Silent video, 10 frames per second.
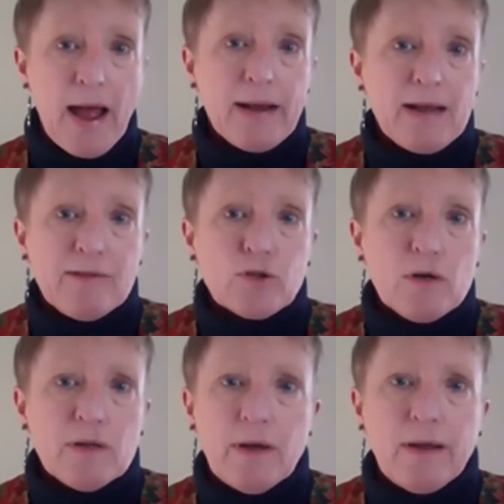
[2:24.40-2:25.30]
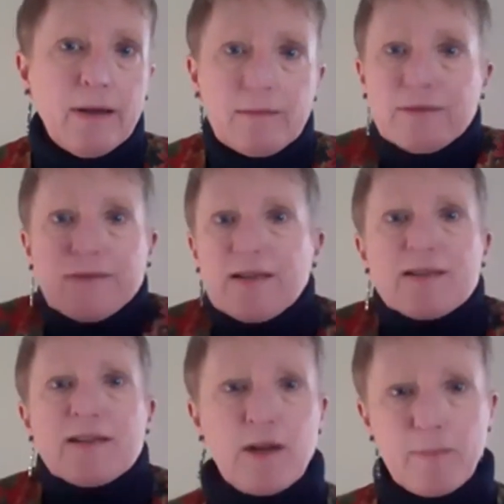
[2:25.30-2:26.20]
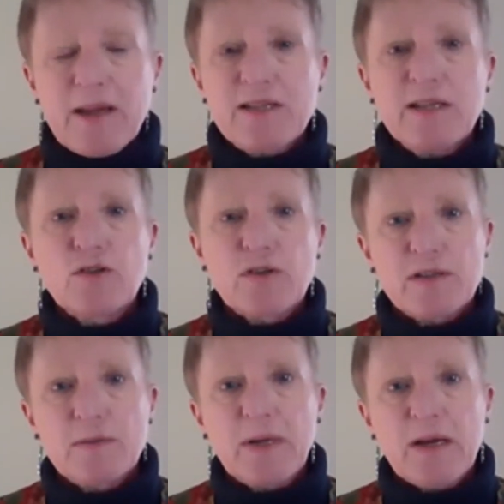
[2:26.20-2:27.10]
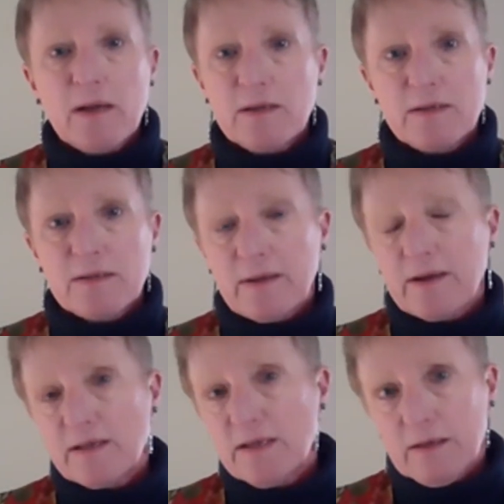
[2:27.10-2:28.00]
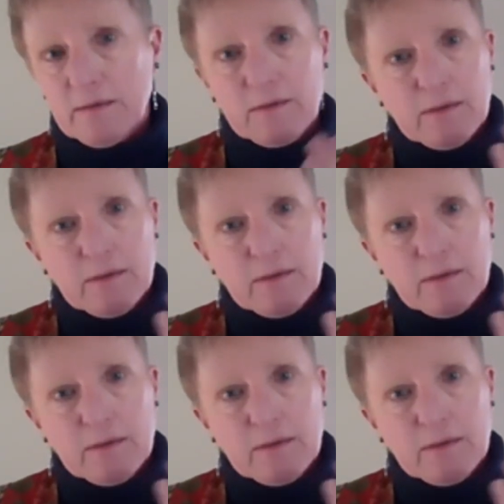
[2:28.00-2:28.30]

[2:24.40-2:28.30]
And after all, it's in their best interest because, like I said,